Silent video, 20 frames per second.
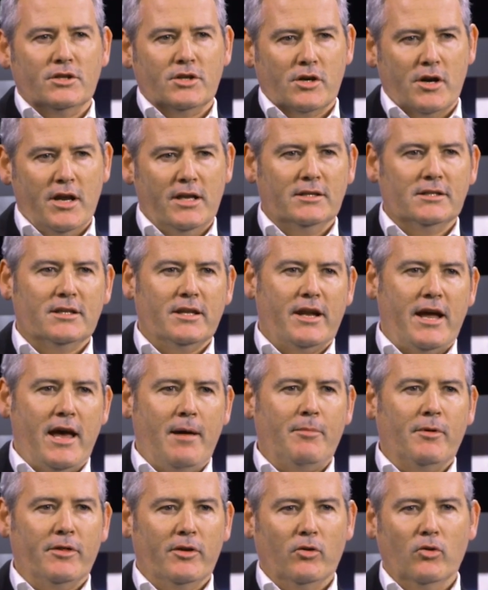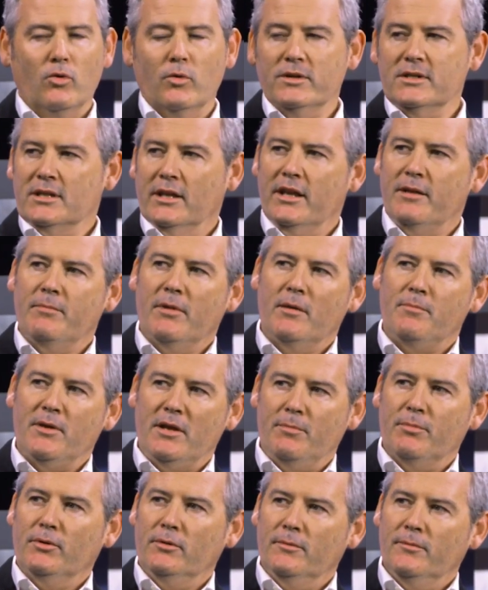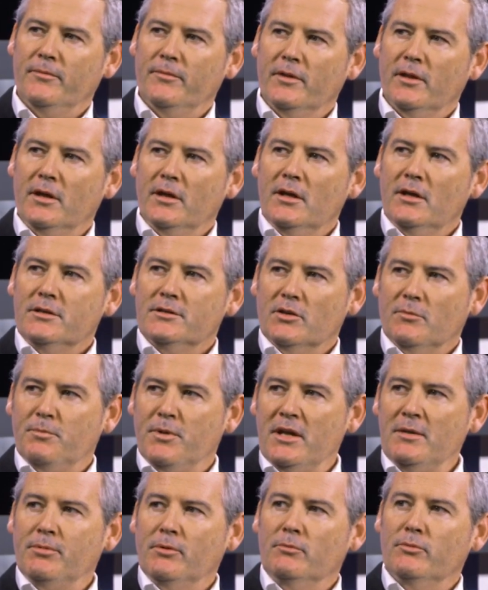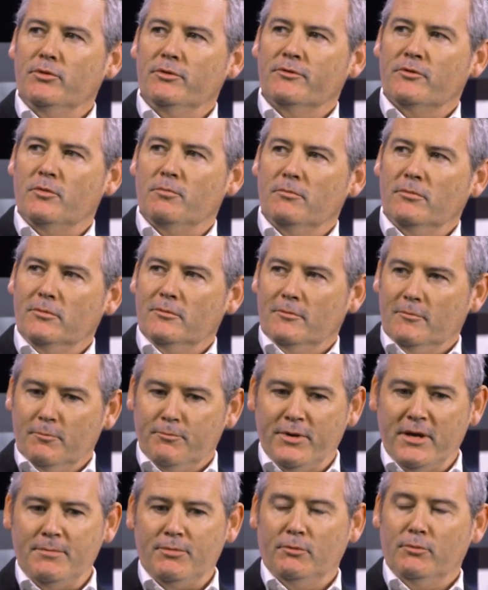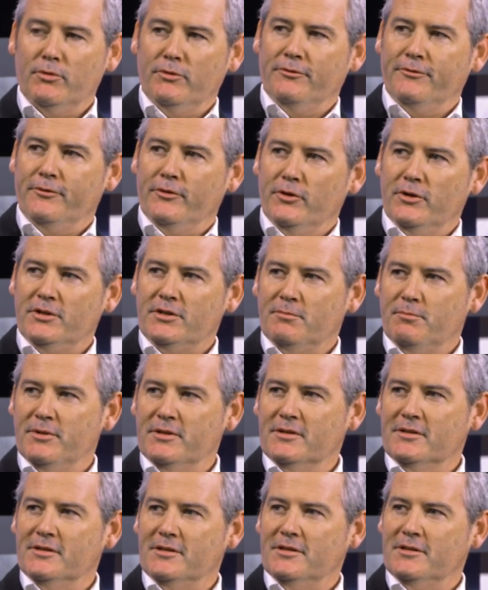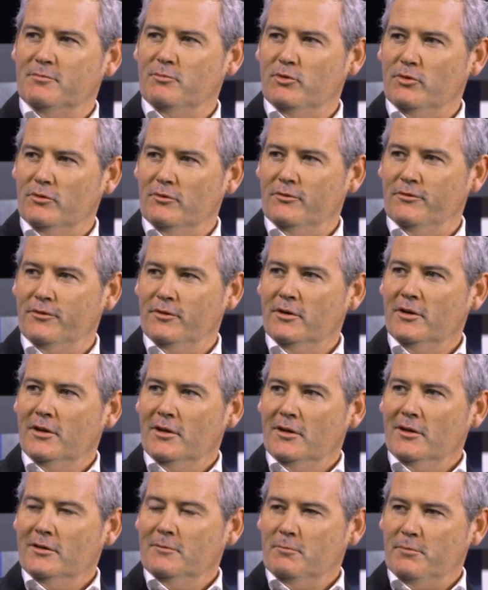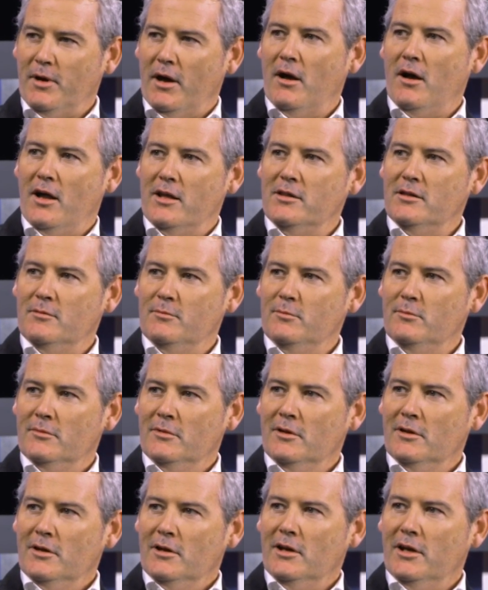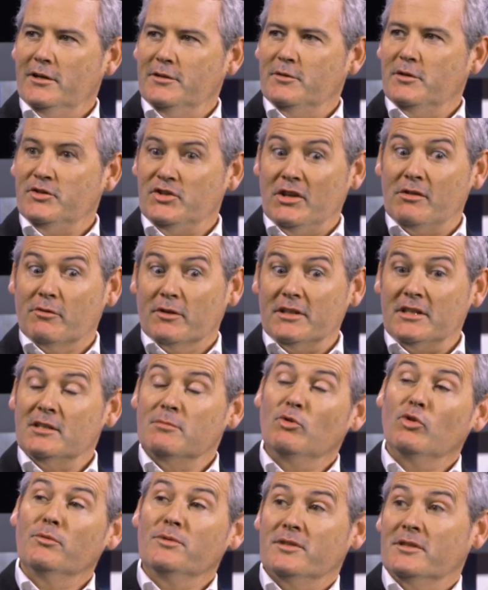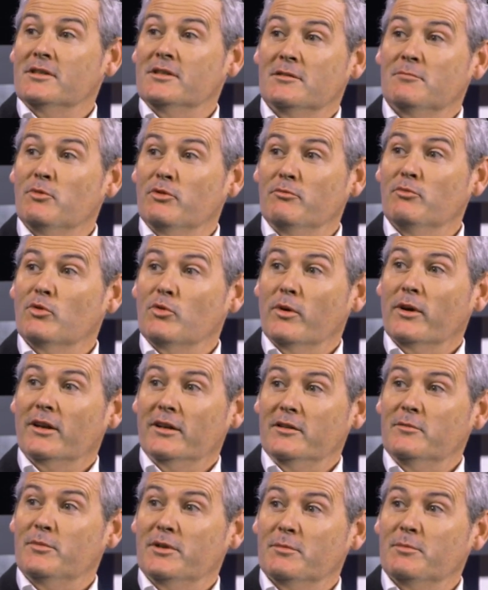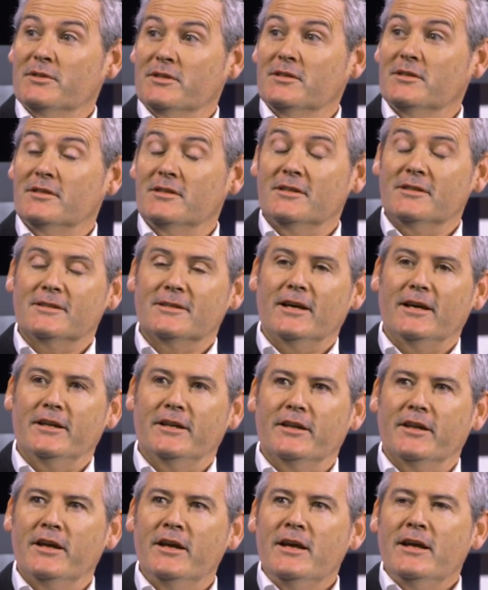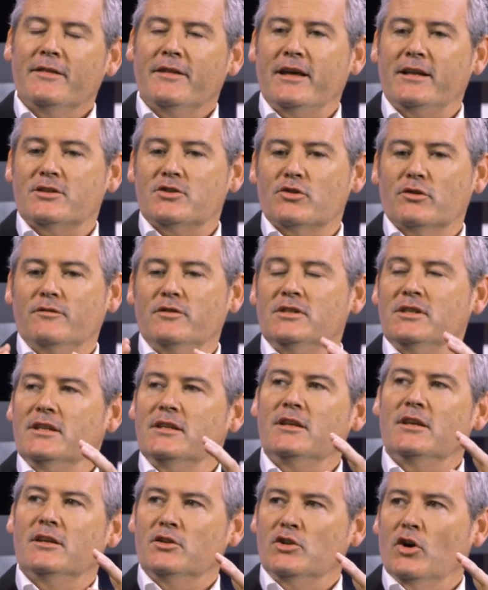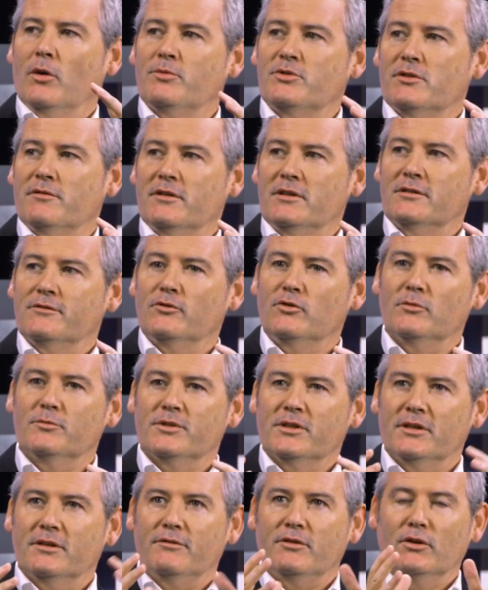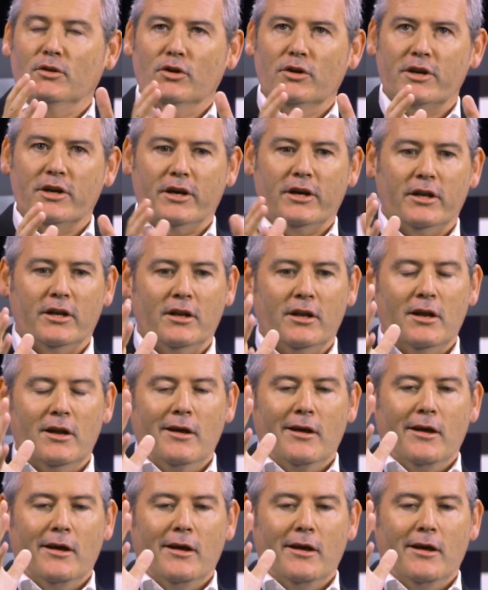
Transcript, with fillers: the trends that happen, they're always led by people. Mm-hmm. So people move, people move first, businesses move behind them, and generally small businesses move more quickly than big businesses. And that's true if you see the adoption of these forms. And if you look at